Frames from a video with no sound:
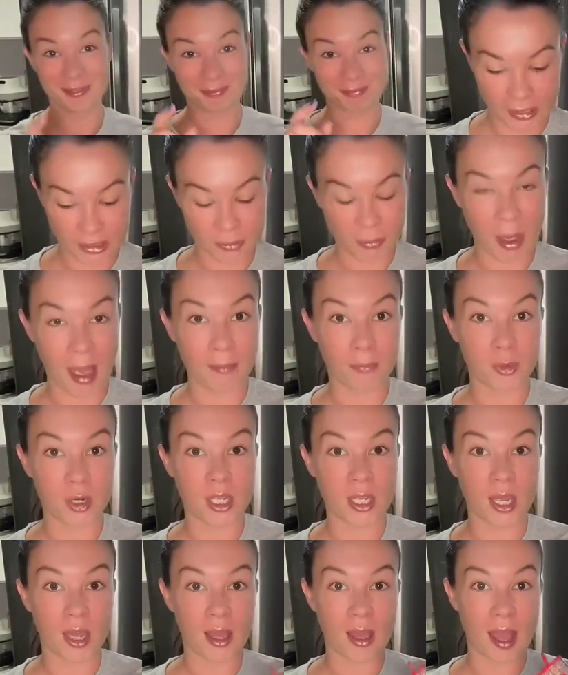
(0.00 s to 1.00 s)
She adds
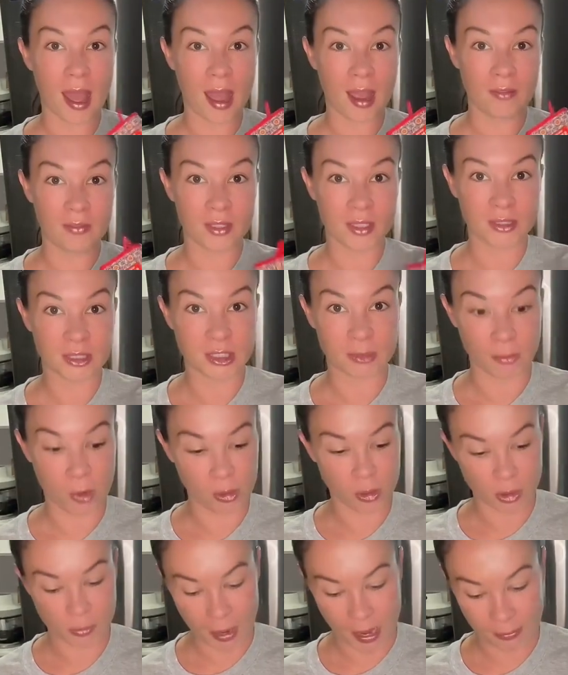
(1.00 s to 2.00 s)
paprika. I have this
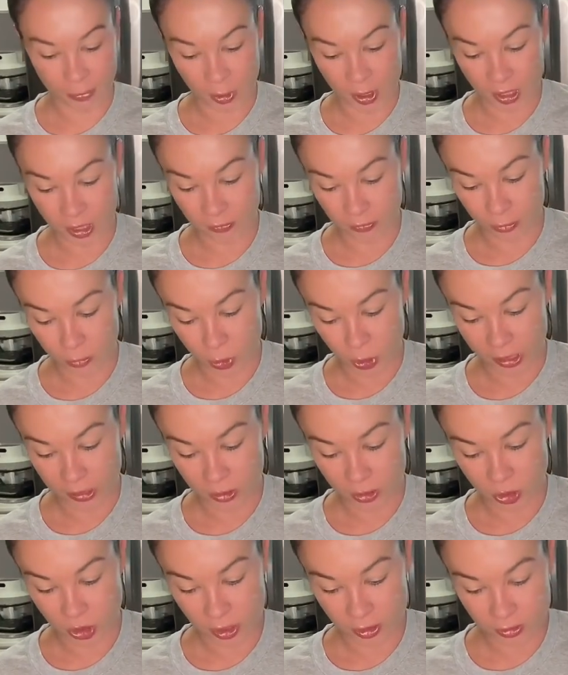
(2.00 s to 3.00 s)
smoked paprika from Trader
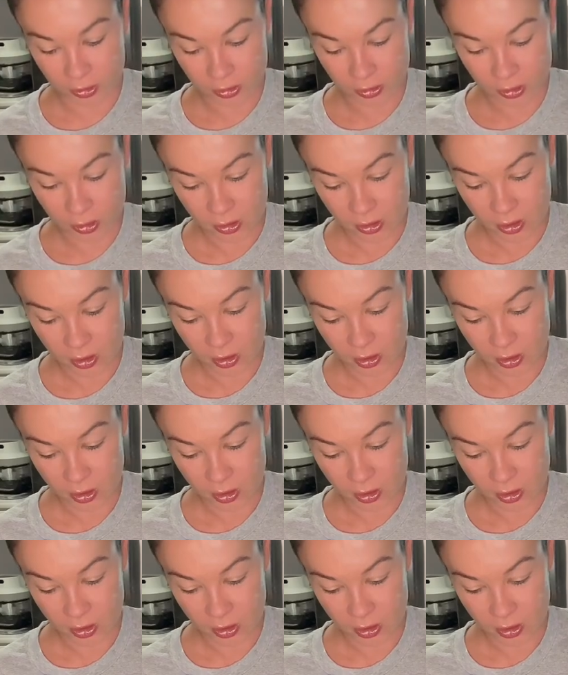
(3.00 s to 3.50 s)
Joe's.